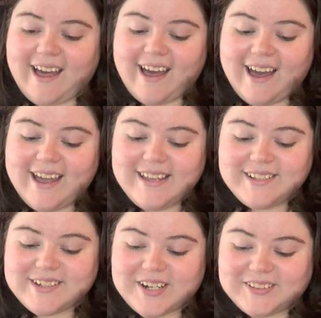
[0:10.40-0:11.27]
I
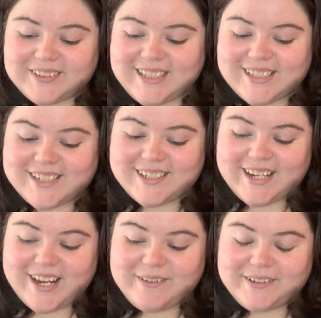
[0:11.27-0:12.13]
struggled
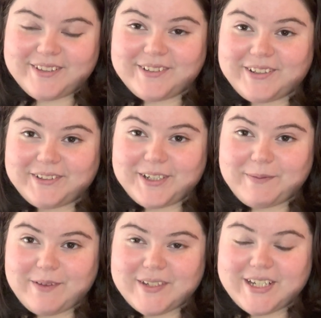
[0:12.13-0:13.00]
yesterday with recording
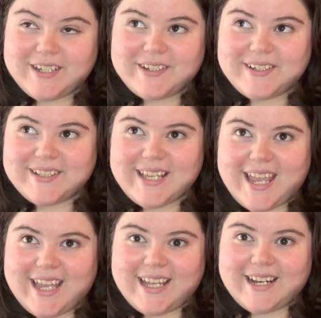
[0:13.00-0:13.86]
my videos
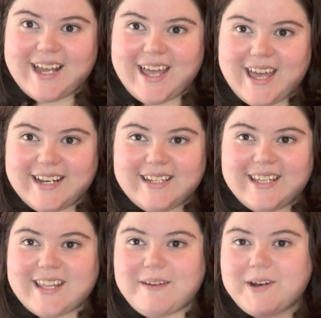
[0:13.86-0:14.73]
and editing
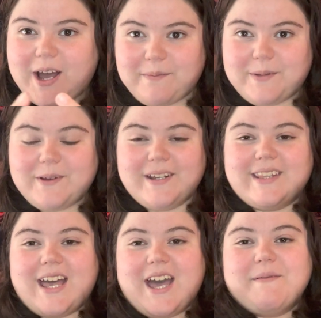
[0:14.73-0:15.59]
them and
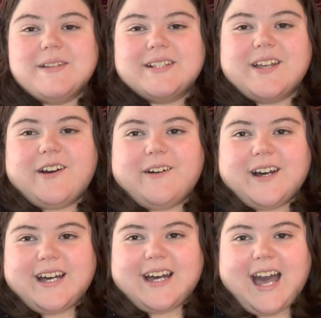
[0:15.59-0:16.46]
uploading them, so
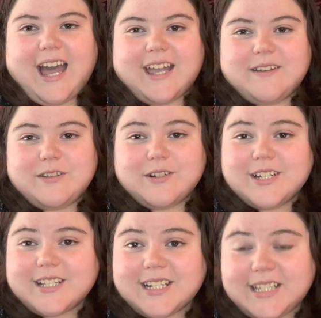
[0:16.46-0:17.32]
you're
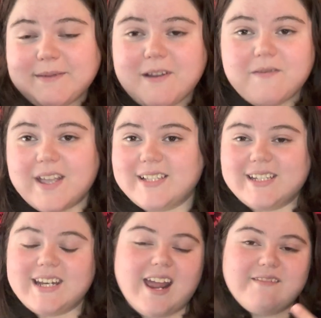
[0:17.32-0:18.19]
just gonna see my face
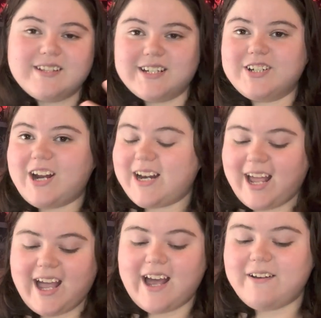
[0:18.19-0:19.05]
today. I was gonna try to
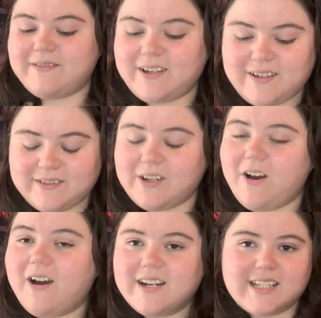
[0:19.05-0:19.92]
have the
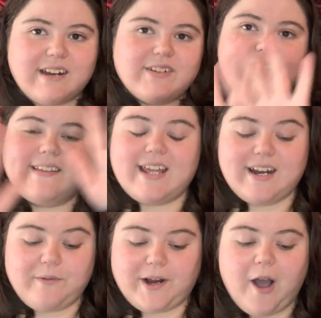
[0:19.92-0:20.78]
cards and everything, that
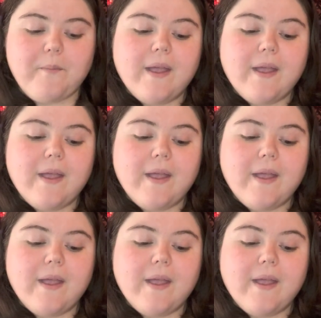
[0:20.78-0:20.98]
didn't work out.